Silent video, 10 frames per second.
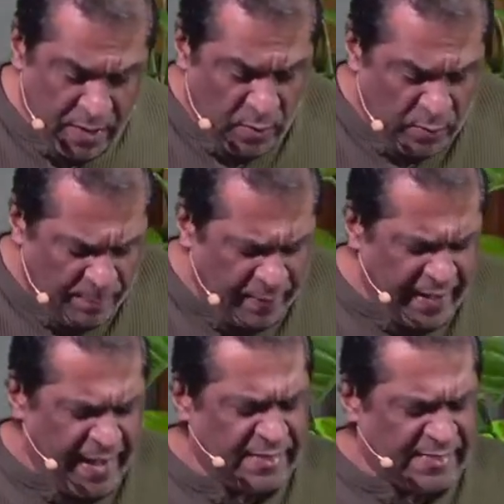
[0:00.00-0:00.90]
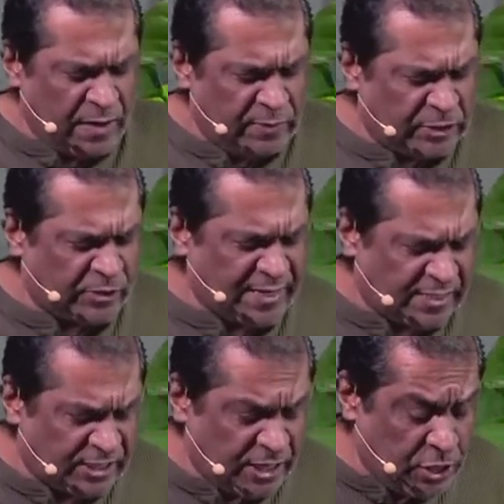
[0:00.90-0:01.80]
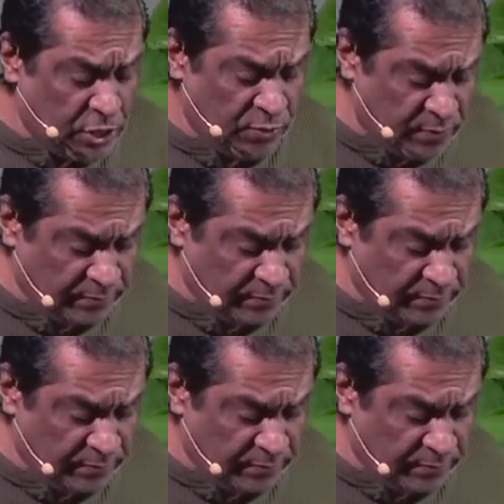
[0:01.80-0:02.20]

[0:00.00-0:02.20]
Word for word: we place our trust in you.